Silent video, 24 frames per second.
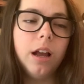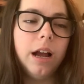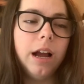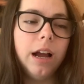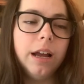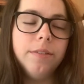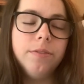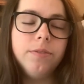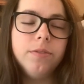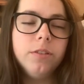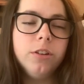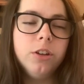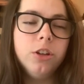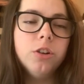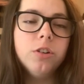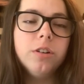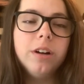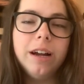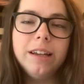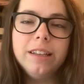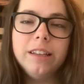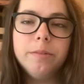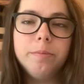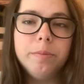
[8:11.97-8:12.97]
if you
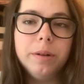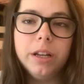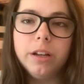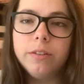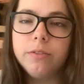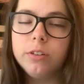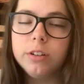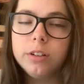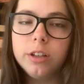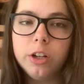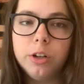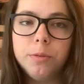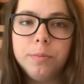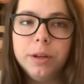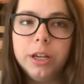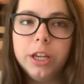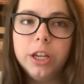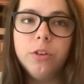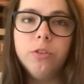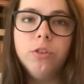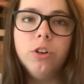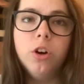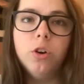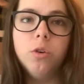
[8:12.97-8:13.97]
guys have been in for a little bit,
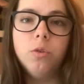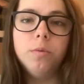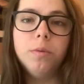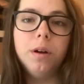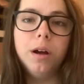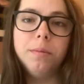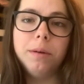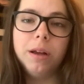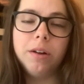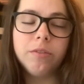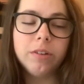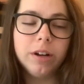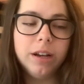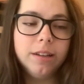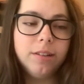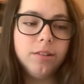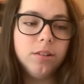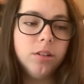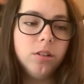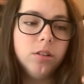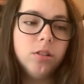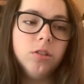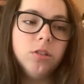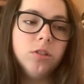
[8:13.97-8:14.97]
you know about my
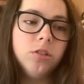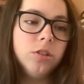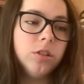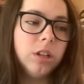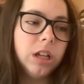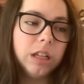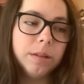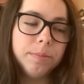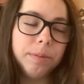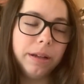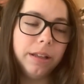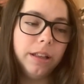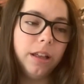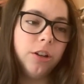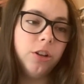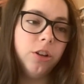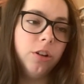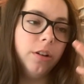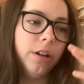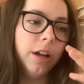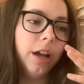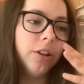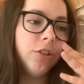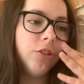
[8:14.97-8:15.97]
wrist. Explained that to
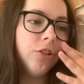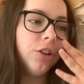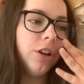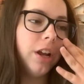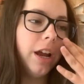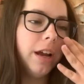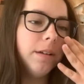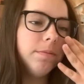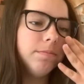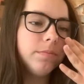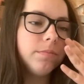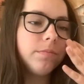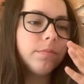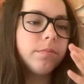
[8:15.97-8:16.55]
you yesterday.